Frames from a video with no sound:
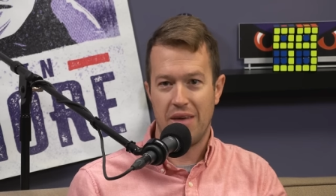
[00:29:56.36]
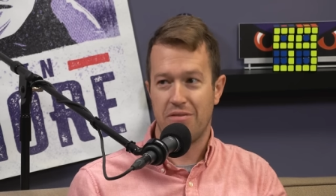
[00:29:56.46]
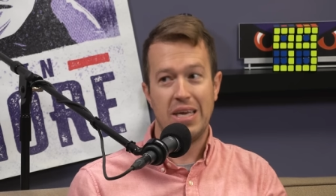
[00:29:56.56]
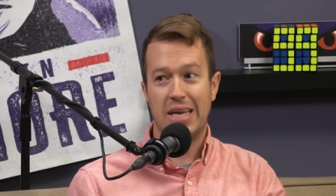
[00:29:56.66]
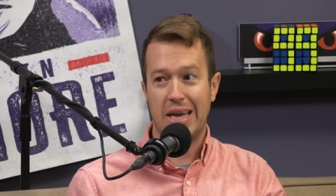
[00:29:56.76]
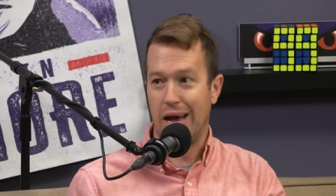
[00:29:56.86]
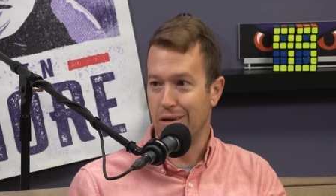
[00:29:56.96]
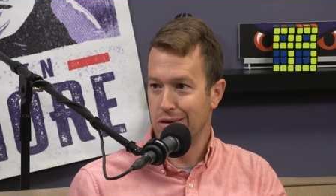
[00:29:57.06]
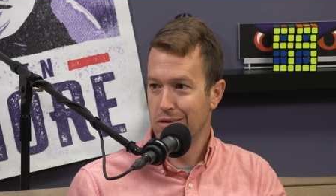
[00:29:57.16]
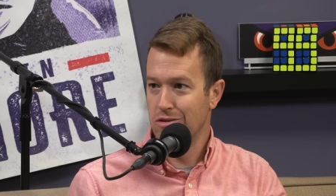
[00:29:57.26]
they have Keenan
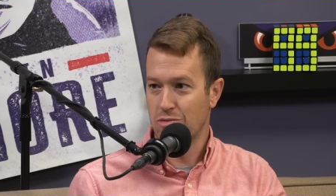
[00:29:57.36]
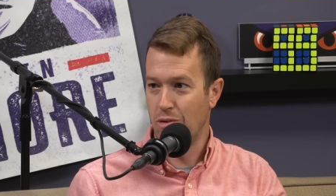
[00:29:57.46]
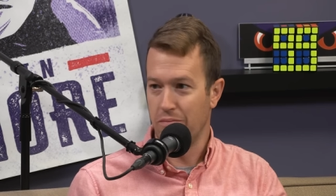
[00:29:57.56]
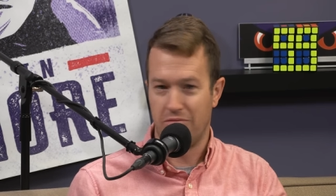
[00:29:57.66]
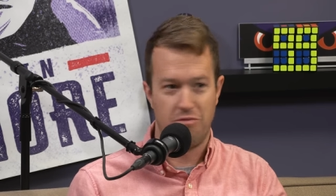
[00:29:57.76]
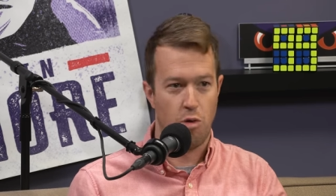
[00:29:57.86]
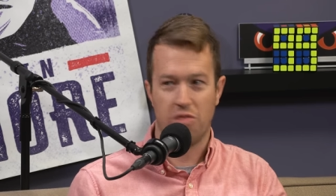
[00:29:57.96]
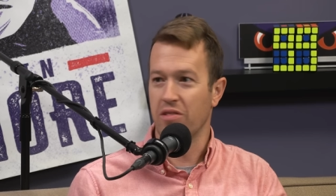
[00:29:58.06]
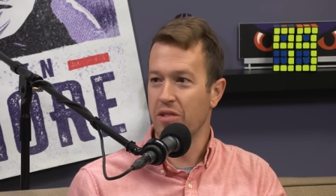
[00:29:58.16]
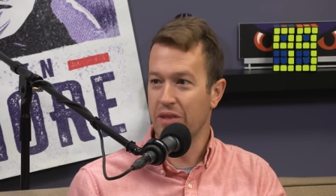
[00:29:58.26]
Allen, who's
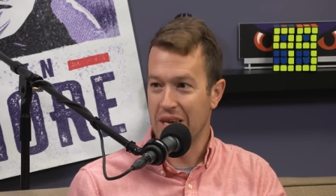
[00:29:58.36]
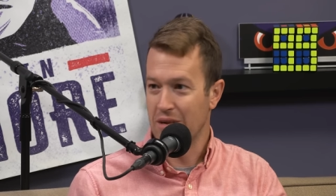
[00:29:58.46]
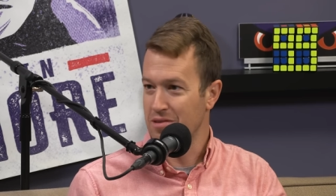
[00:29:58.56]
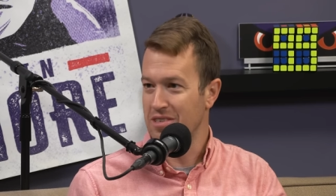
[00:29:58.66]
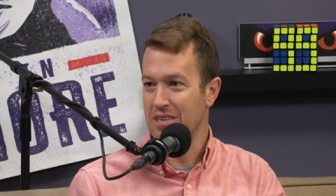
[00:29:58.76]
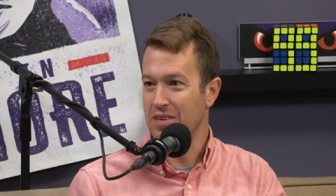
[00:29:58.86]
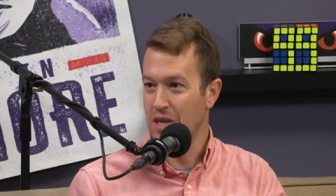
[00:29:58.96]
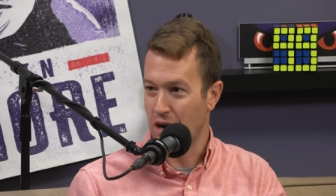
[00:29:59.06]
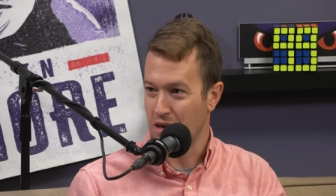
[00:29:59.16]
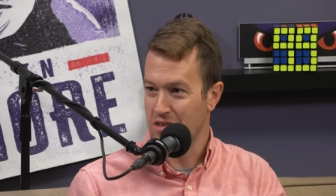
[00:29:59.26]
fourth in the league in
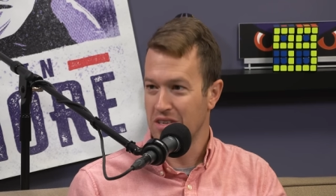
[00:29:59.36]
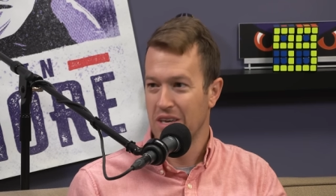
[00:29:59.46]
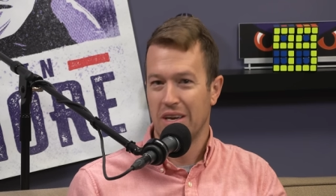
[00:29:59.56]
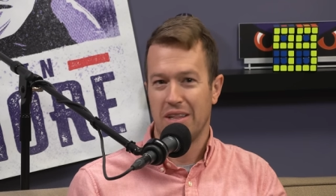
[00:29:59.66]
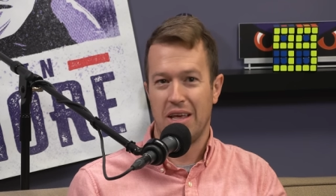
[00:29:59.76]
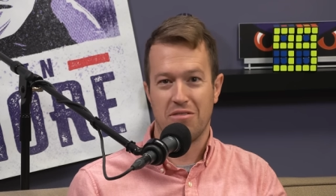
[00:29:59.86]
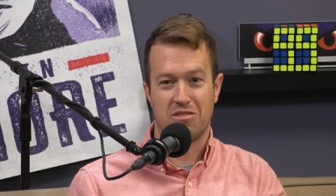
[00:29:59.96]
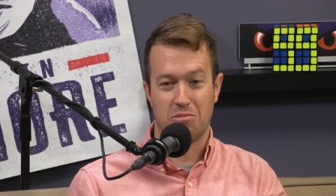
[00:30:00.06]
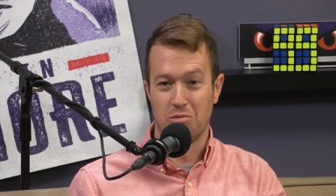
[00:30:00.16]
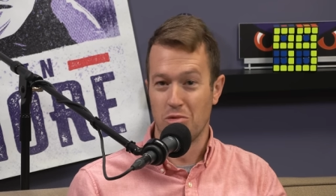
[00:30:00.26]
receiving yards. They
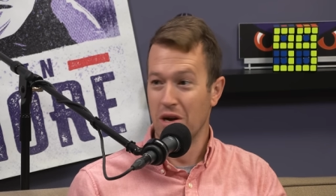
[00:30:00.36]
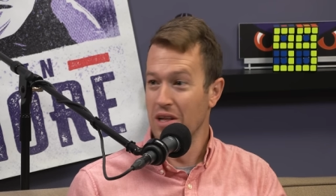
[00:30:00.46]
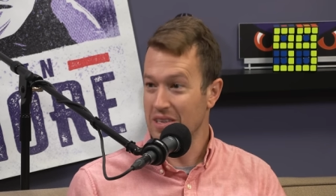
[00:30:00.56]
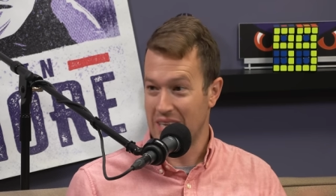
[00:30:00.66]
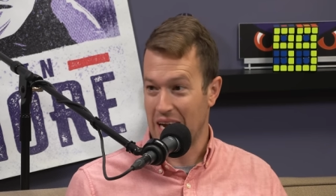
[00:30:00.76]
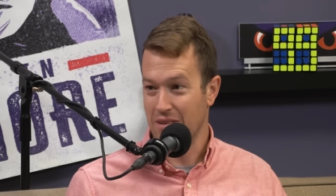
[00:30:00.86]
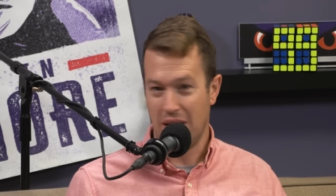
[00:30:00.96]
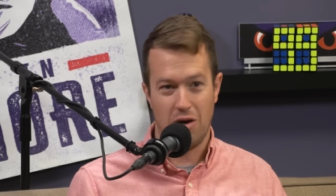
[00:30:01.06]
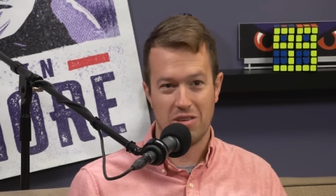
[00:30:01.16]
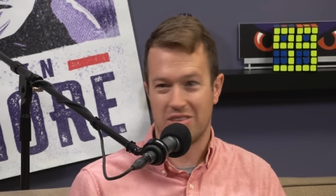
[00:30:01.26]
have some really
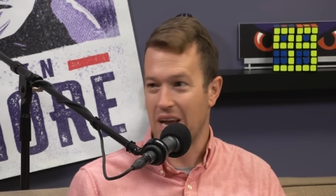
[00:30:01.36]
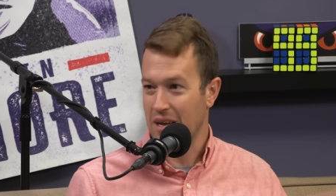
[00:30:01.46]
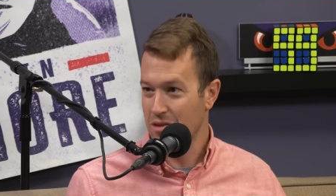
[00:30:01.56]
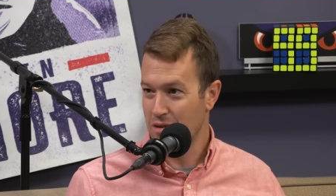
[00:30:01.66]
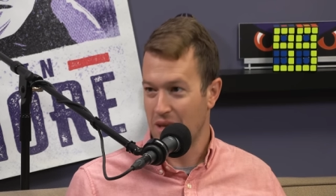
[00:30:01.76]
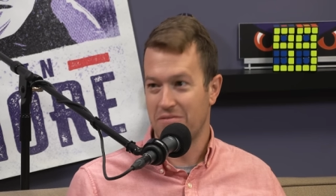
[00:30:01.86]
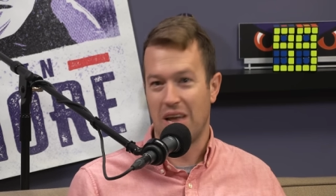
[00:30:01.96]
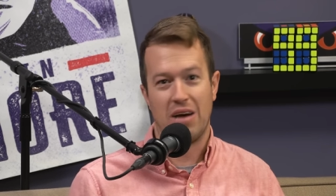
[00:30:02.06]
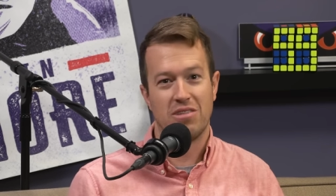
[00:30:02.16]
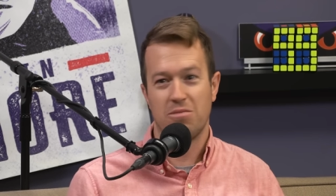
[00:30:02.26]
talented Austin Eckler. They
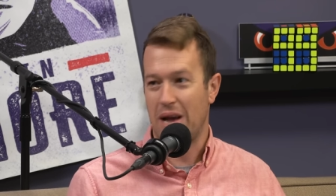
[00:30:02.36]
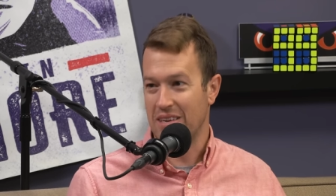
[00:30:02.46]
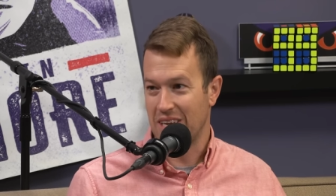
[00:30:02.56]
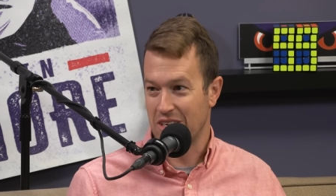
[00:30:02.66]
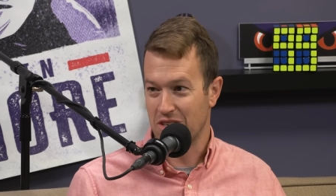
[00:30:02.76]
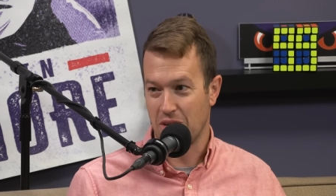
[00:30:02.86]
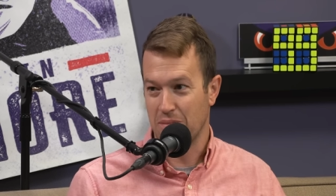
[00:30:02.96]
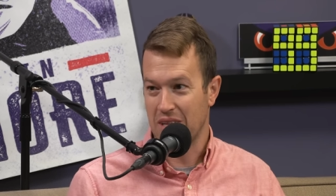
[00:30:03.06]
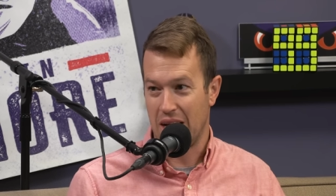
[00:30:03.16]
have talented pass catchers up